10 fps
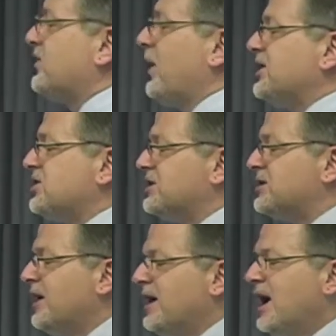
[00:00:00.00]
questions.
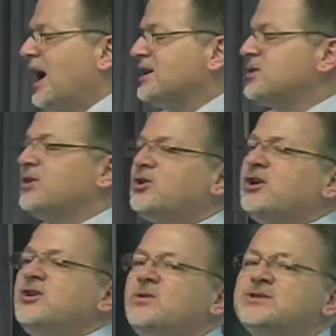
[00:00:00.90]
So the
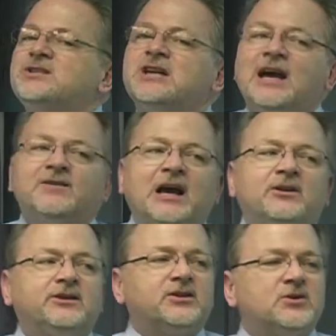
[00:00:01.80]
good news is, I
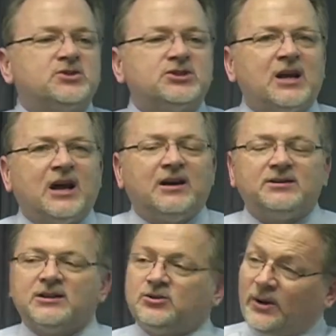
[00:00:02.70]
looked at those,
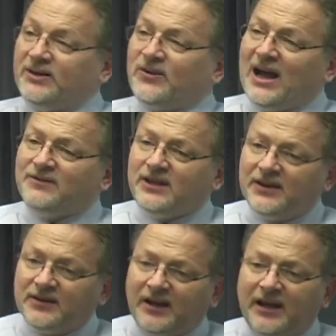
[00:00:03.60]
the 25 the
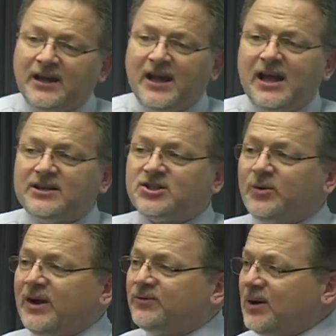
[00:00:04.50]
other day, and so
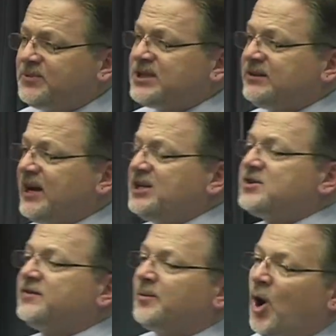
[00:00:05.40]
we have
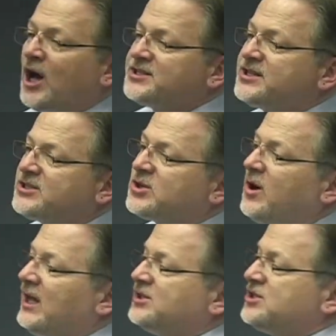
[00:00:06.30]
representation from all 6
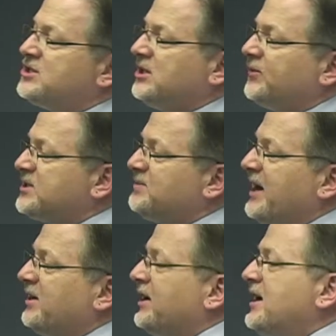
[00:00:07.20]
colleges. Difference
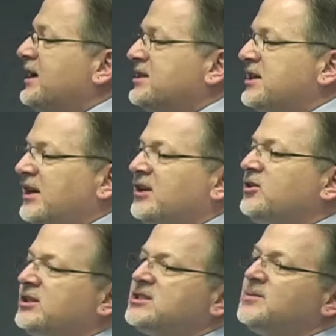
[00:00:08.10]
Maker is an
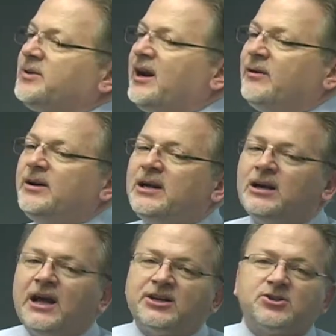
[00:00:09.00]
interdisciplinary
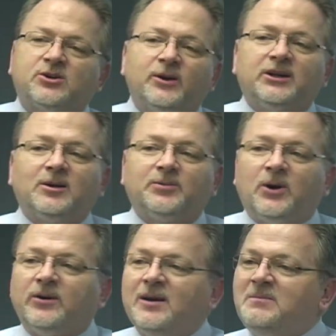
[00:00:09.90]
extracurricular
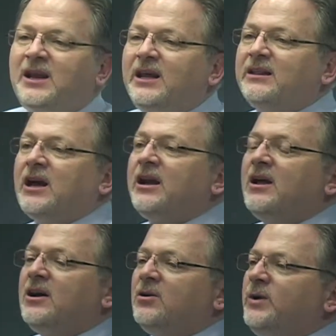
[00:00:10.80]
program, meaning that
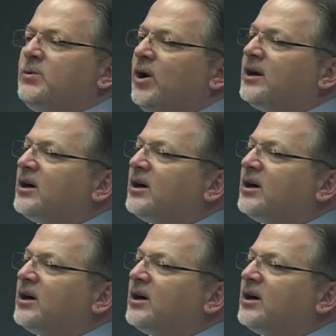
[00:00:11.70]
we work